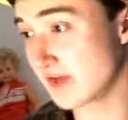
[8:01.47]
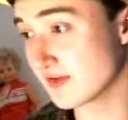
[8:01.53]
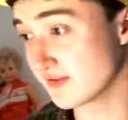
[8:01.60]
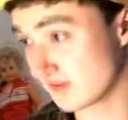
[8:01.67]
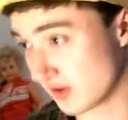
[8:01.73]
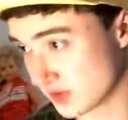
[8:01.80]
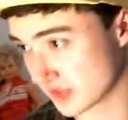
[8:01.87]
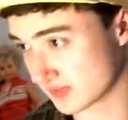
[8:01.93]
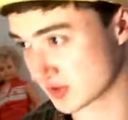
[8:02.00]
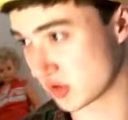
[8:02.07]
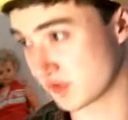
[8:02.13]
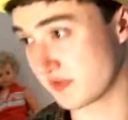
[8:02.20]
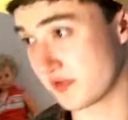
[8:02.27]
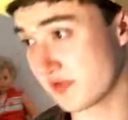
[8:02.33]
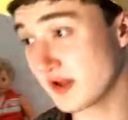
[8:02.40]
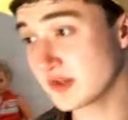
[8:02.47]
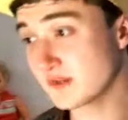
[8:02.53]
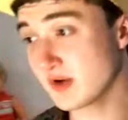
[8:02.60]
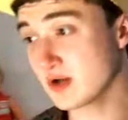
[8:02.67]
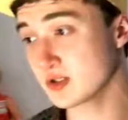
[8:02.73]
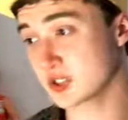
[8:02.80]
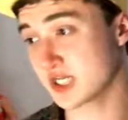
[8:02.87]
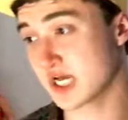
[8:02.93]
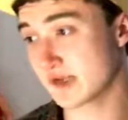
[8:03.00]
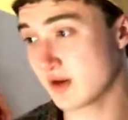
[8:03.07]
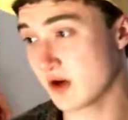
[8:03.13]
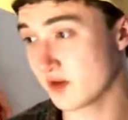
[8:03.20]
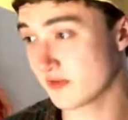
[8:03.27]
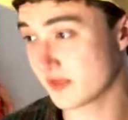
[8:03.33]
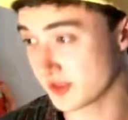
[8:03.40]
a Volt Absorb with Thunderbolt, Shadow
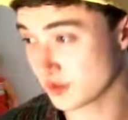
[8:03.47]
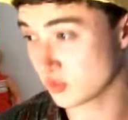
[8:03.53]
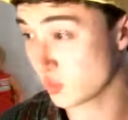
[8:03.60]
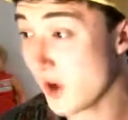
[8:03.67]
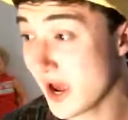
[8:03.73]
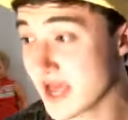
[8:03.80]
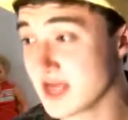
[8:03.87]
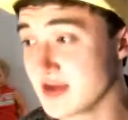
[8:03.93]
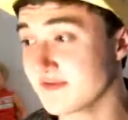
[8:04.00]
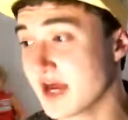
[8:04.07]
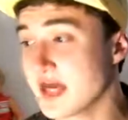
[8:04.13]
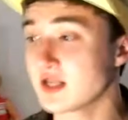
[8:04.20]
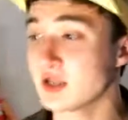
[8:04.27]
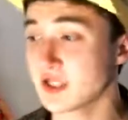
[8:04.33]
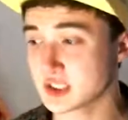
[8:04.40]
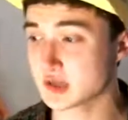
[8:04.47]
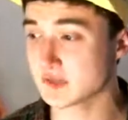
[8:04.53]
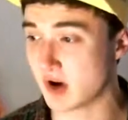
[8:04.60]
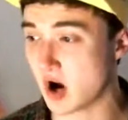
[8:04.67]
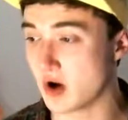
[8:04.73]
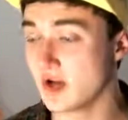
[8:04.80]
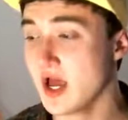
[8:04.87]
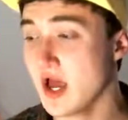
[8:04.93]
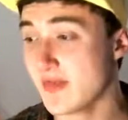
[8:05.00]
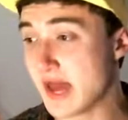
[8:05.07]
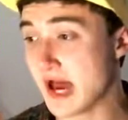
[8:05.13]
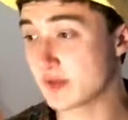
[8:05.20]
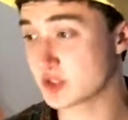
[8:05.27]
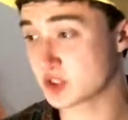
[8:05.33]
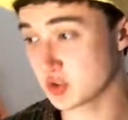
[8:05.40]
Ball, Thunder Wave, and Electro Ball.
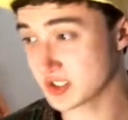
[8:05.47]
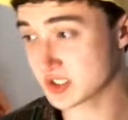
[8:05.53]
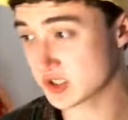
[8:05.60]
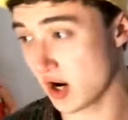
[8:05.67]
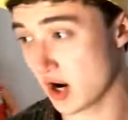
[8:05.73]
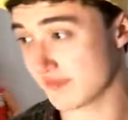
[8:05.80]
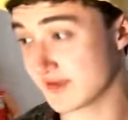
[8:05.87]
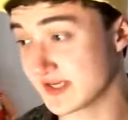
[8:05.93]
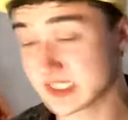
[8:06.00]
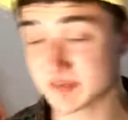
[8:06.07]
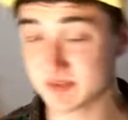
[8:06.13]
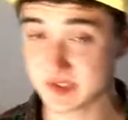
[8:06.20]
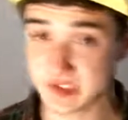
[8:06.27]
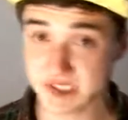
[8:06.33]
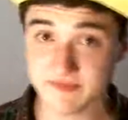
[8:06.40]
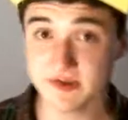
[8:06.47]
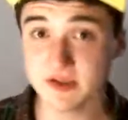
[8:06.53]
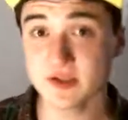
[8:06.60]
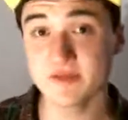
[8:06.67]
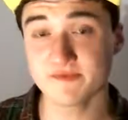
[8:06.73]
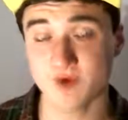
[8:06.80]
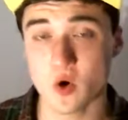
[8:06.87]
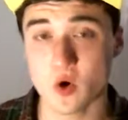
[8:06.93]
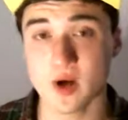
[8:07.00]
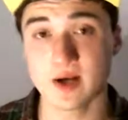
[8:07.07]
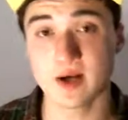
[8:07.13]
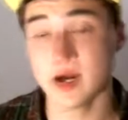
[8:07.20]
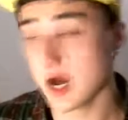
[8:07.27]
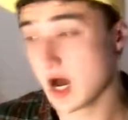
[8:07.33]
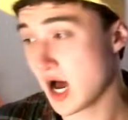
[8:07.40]
Now, the Choice Scarf is specifically
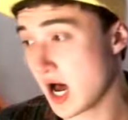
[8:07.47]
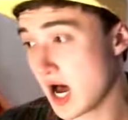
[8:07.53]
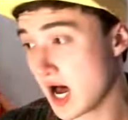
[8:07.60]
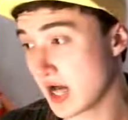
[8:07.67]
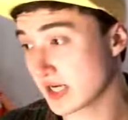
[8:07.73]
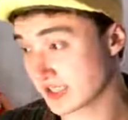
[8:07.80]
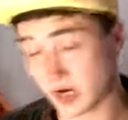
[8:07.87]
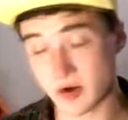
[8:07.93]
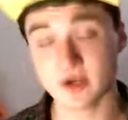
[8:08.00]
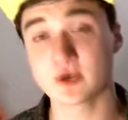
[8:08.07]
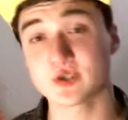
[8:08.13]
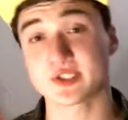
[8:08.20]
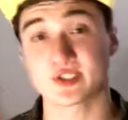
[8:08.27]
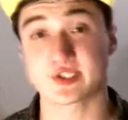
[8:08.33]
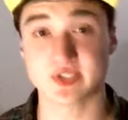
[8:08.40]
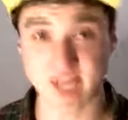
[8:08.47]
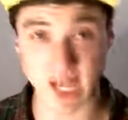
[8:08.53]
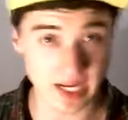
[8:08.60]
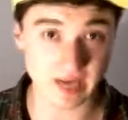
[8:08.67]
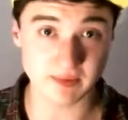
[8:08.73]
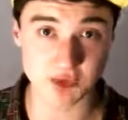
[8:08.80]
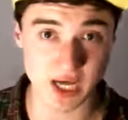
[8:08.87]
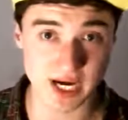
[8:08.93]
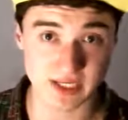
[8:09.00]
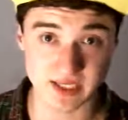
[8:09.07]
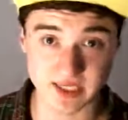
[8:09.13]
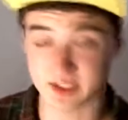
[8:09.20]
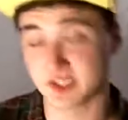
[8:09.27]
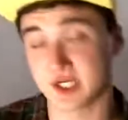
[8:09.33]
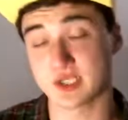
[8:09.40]
for Gyarados setting up Dragon
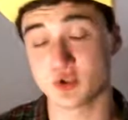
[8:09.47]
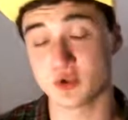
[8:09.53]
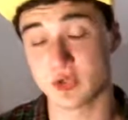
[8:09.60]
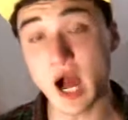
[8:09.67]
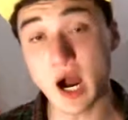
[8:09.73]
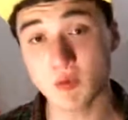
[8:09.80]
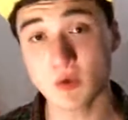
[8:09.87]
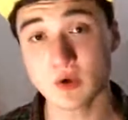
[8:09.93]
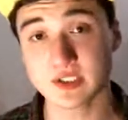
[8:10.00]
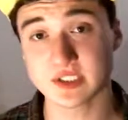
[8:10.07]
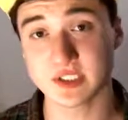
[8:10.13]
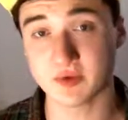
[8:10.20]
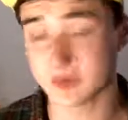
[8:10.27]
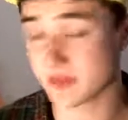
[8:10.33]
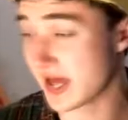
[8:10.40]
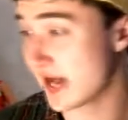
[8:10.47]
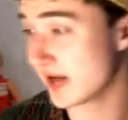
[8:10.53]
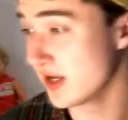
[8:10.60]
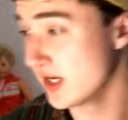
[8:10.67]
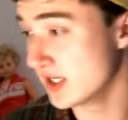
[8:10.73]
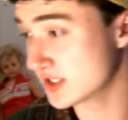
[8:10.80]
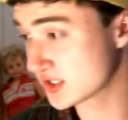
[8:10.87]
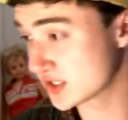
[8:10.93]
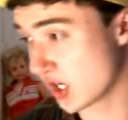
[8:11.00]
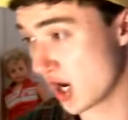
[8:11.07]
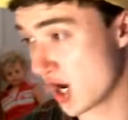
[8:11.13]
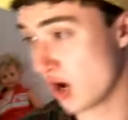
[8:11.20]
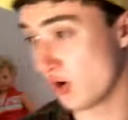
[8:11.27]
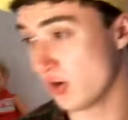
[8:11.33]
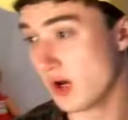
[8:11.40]
Dances. I do not want to deal with that.
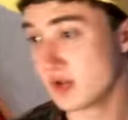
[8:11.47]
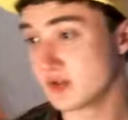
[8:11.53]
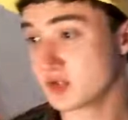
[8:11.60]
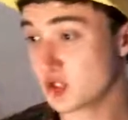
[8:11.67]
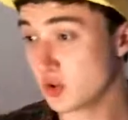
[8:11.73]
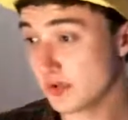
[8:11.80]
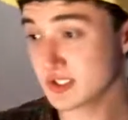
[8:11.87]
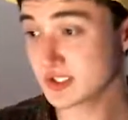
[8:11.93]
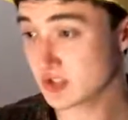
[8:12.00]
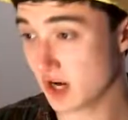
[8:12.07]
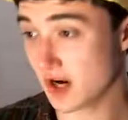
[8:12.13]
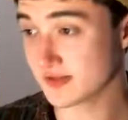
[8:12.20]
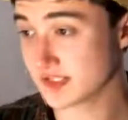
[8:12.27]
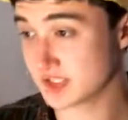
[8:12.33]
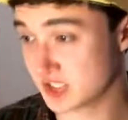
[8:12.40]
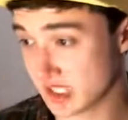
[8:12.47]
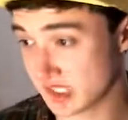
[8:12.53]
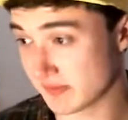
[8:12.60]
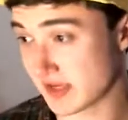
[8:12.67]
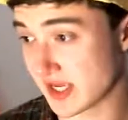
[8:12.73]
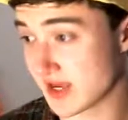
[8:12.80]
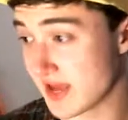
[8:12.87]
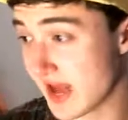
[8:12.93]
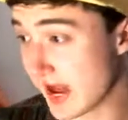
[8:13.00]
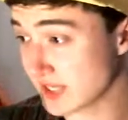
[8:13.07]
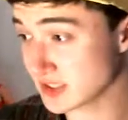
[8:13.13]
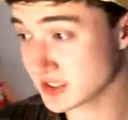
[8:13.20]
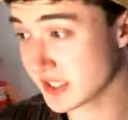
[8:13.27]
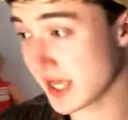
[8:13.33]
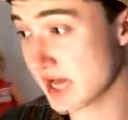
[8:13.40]
So, Choice Scarf's Jellybean
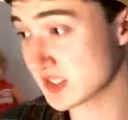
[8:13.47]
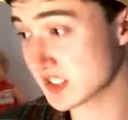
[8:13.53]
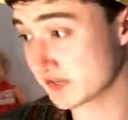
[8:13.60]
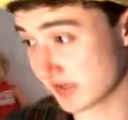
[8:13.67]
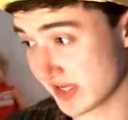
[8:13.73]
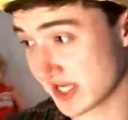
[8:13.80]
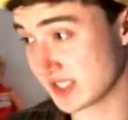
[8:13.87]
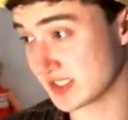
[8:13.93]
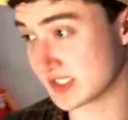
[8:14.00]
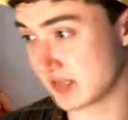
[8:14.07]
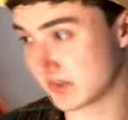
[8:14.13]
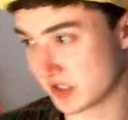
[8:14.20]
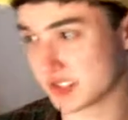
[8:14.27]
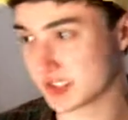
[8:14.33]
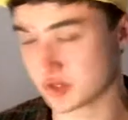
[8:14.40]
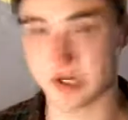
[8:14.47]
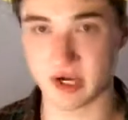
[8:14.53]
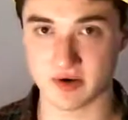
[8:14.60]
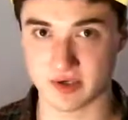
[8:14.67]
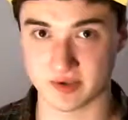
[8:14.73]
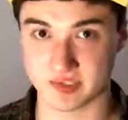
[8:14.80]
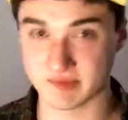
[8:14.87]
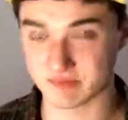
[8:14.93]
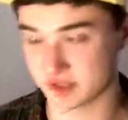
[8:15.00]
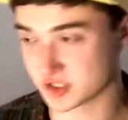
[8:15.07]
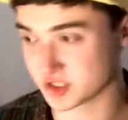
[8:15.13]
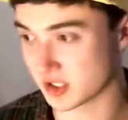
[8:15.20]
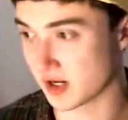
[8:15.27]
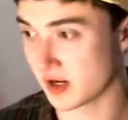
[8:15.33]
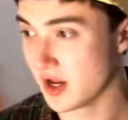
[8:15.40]
actually outspeeds a +2 Gyarados, I'm pretty
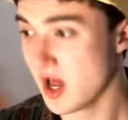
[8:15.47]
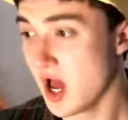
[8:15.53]
sure.